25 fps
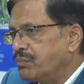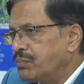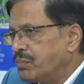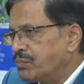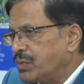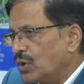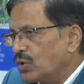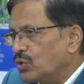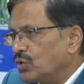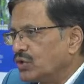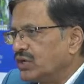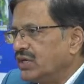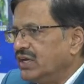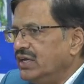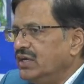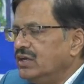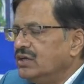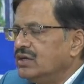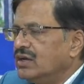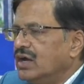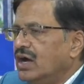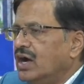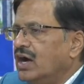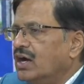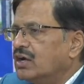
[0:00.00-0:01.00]

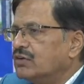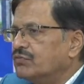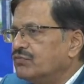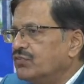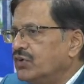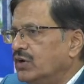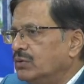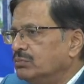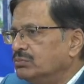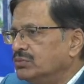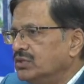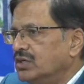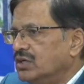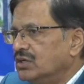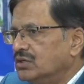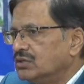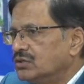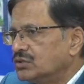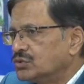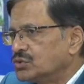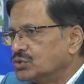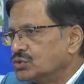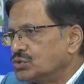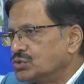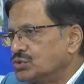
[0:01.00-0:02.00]
protein or from
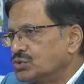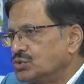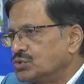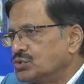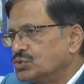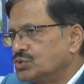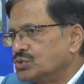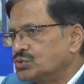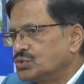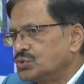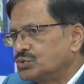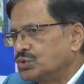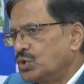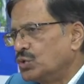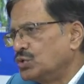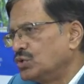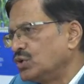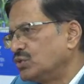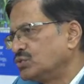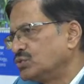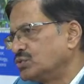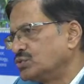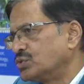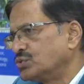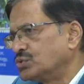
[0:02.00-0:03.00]
the
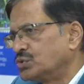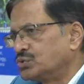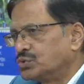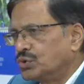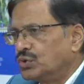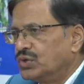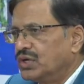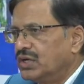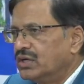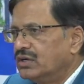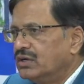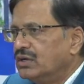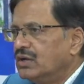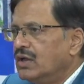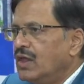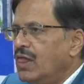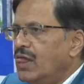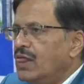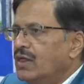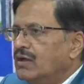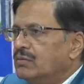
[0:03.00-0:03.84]
sugar,